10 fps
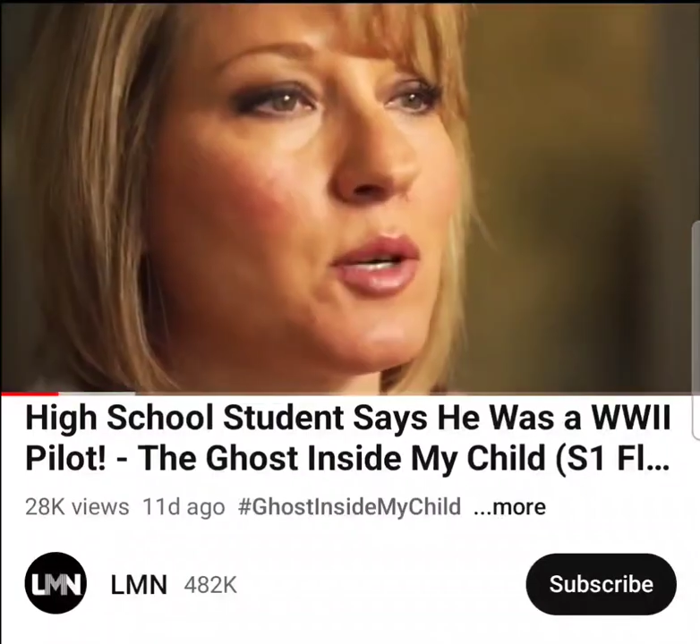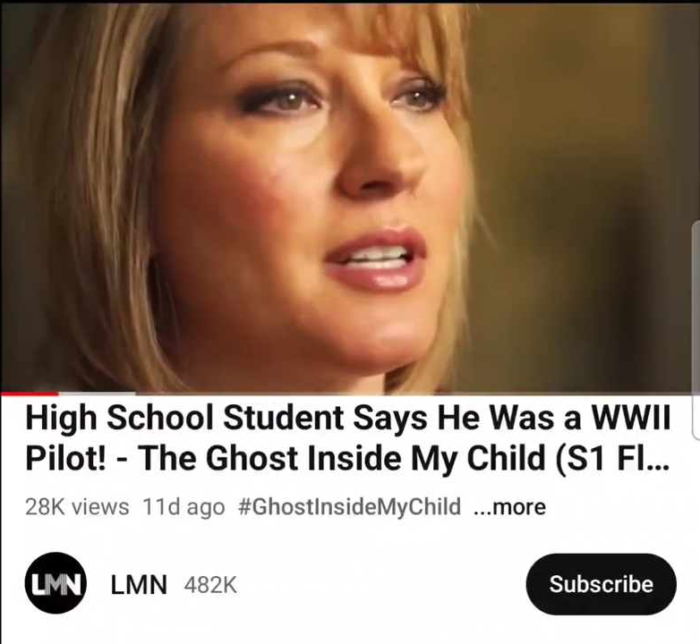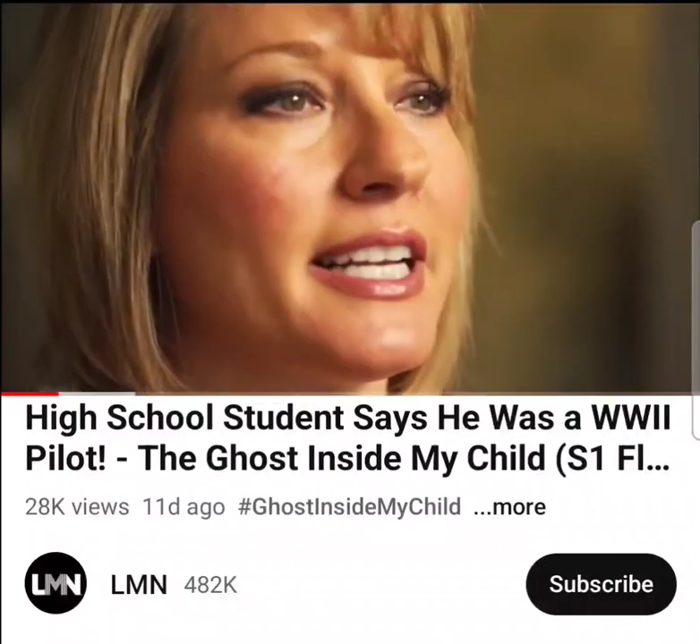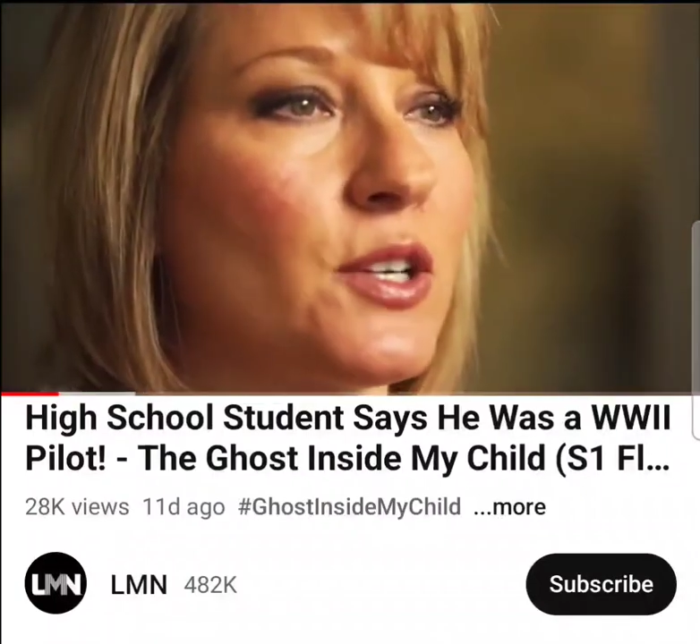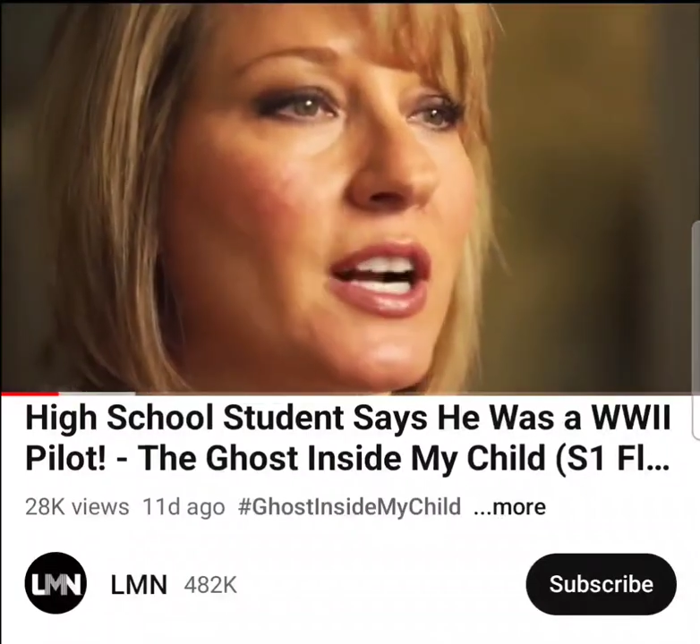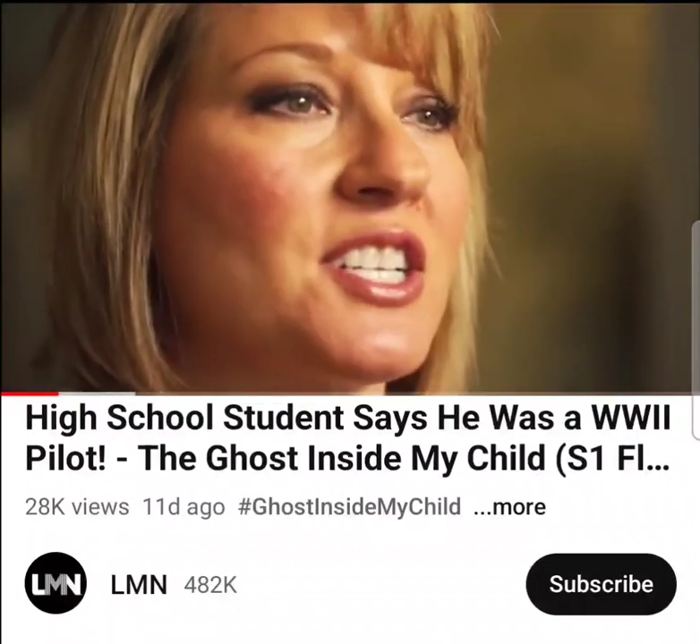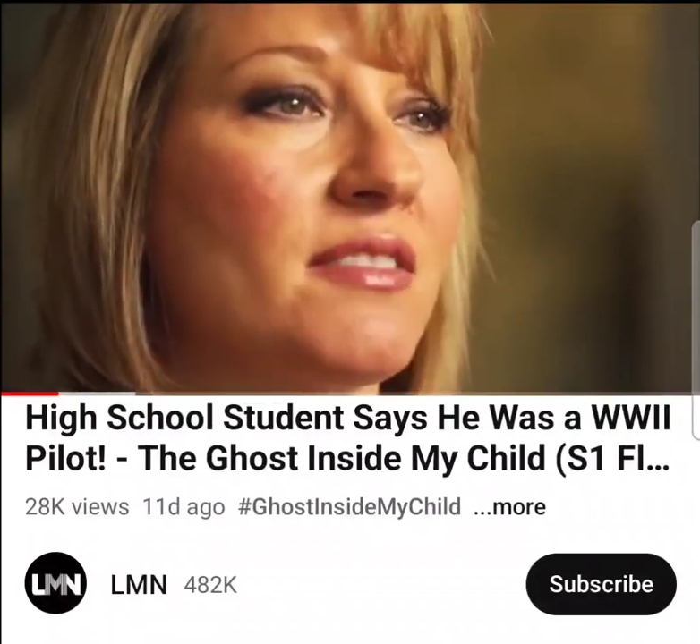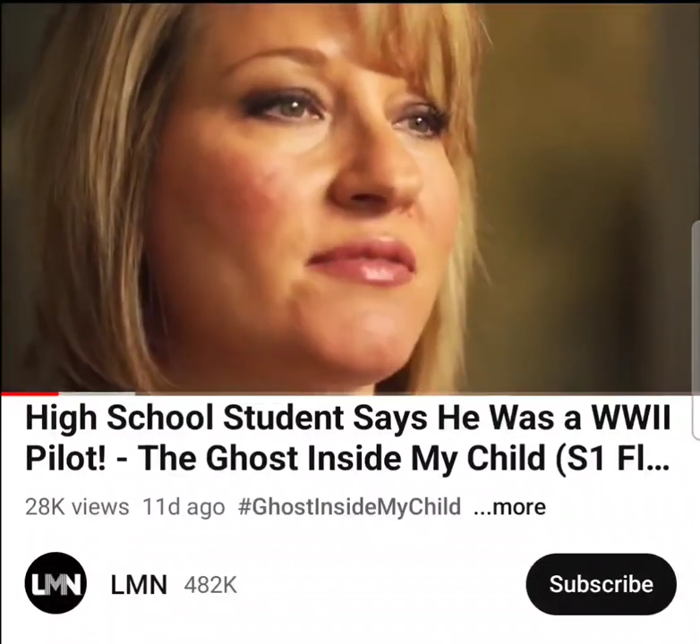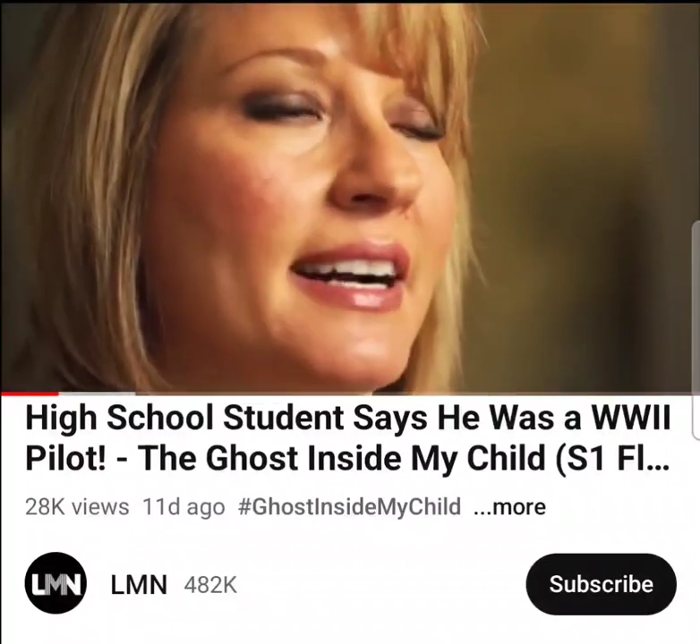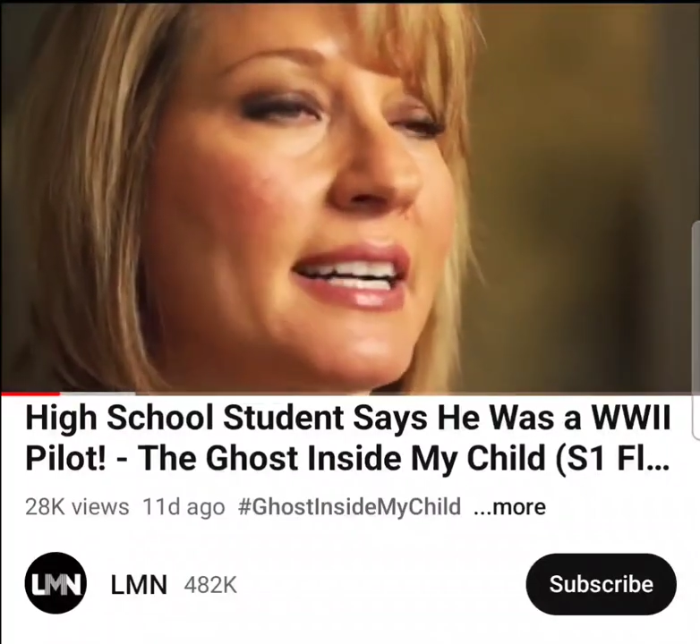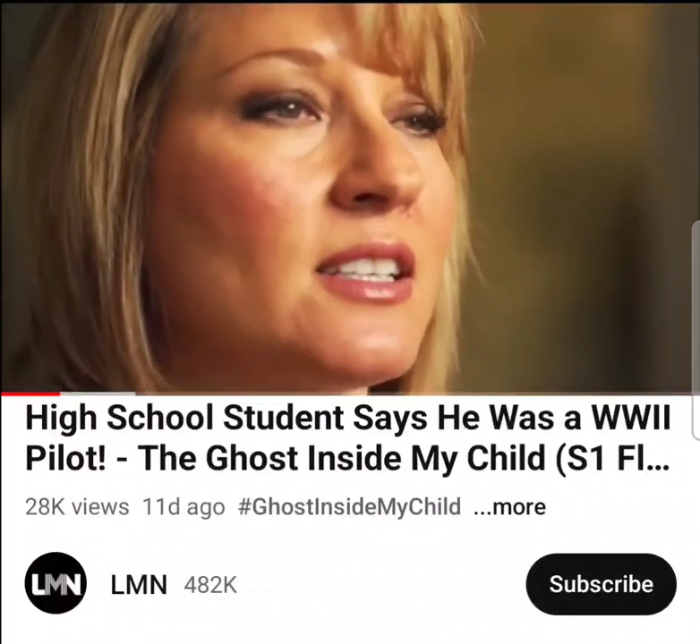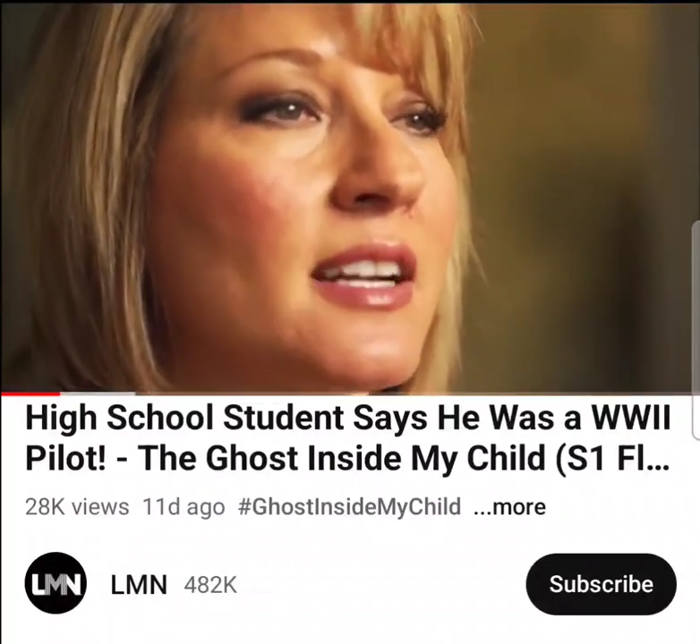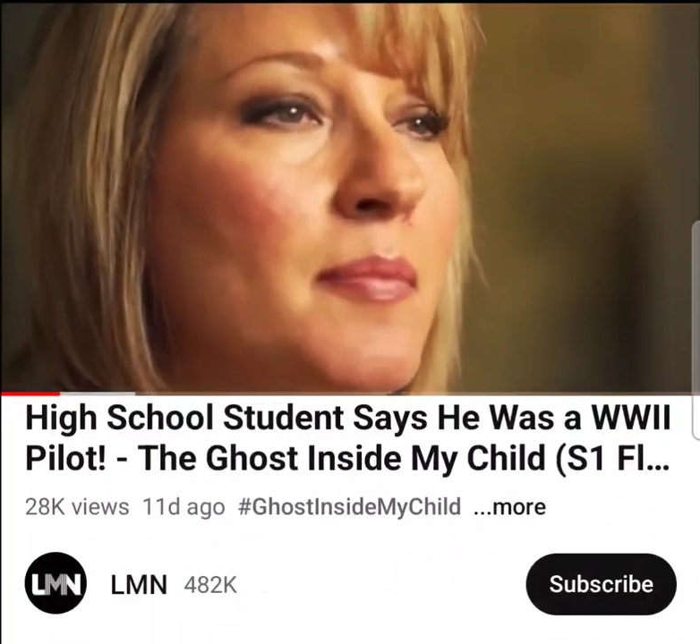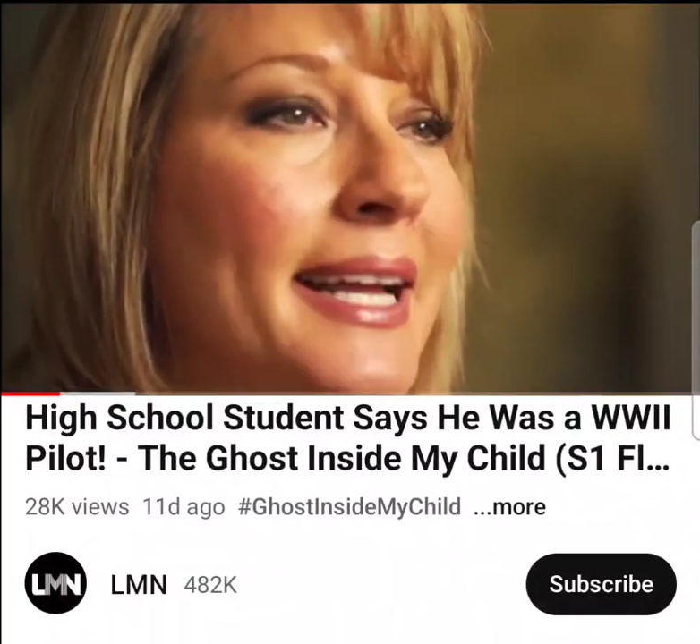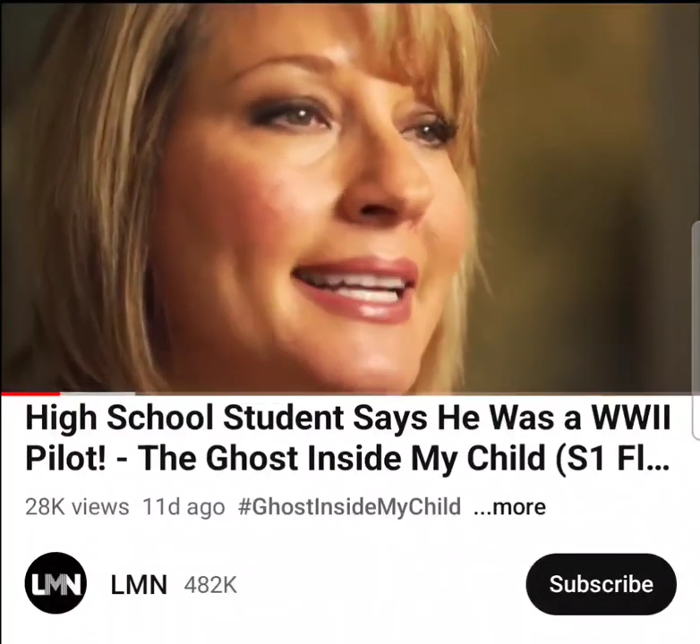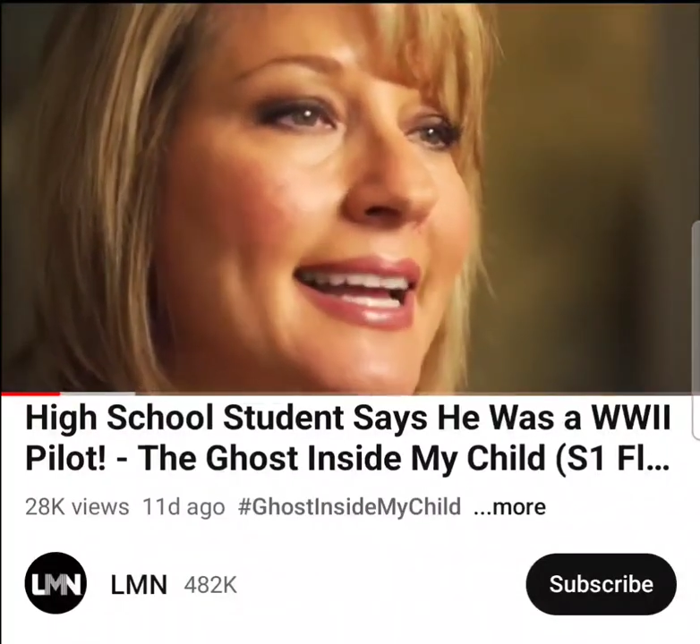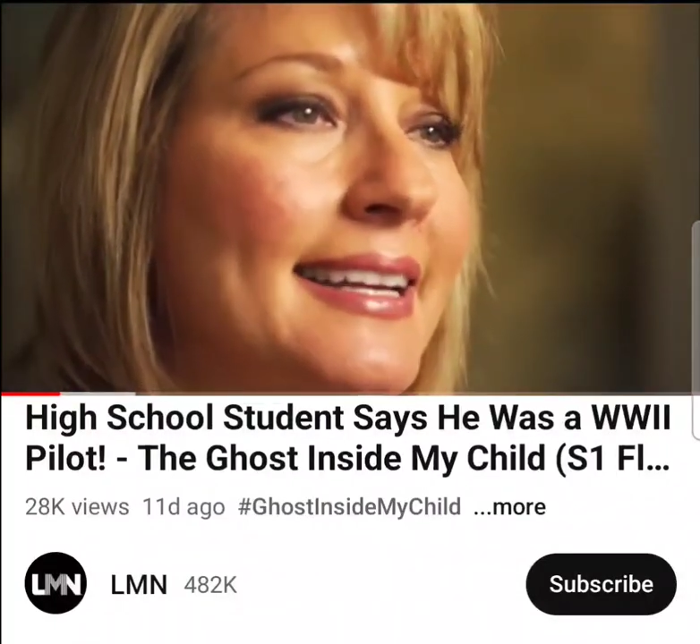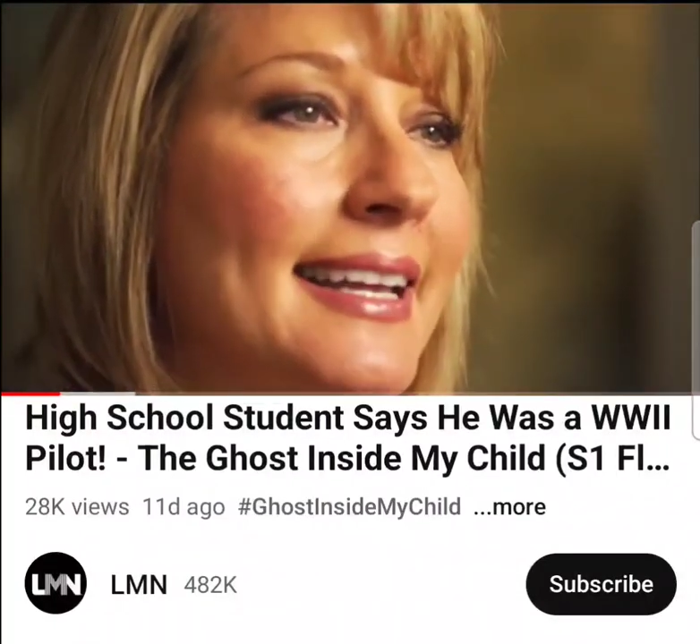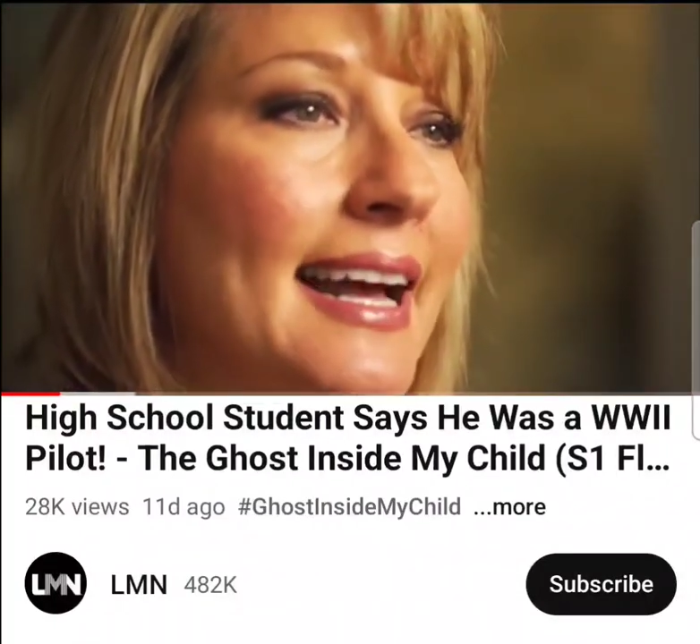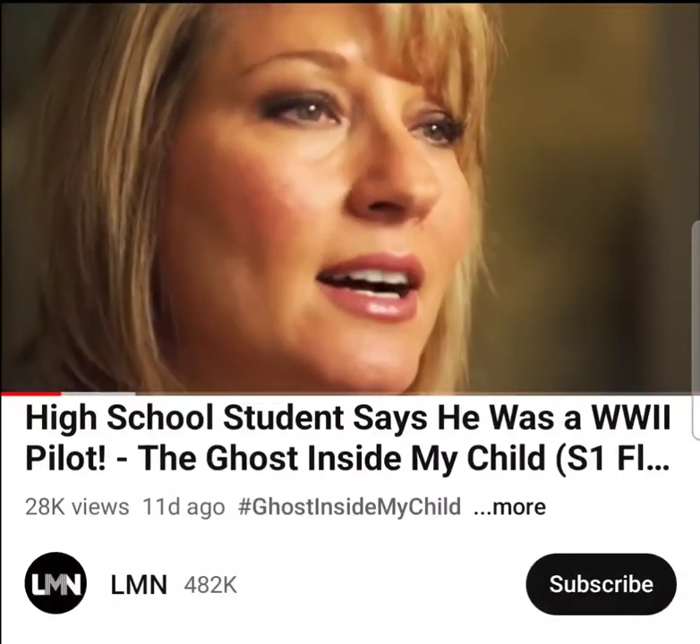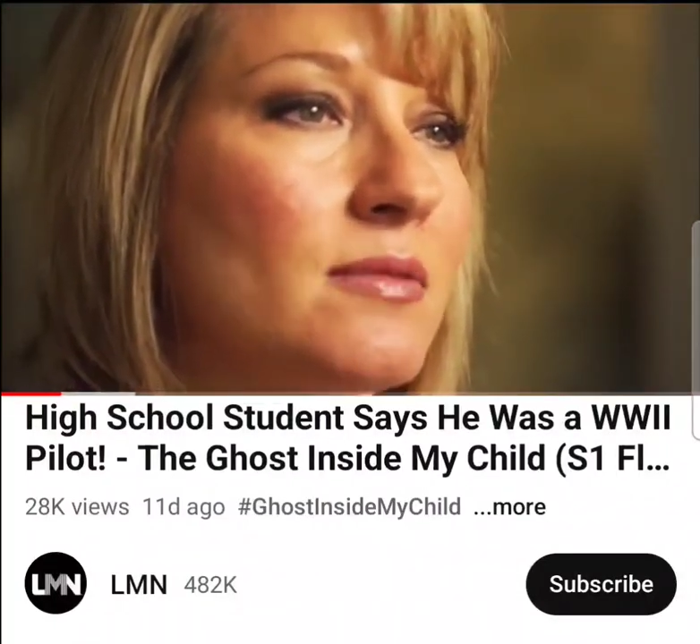Airplane crash on fire, little man can't get